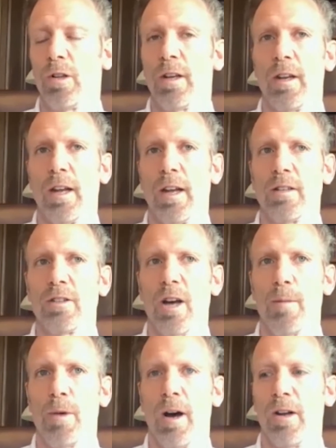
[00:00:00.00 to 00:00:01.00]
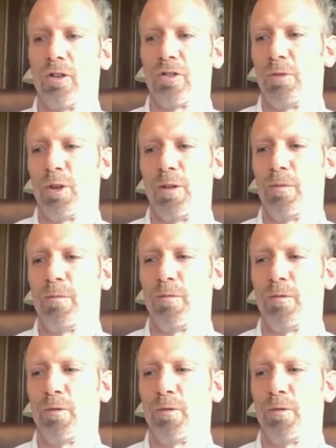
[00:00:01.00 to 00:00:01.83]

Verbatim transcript: And and some uh, just little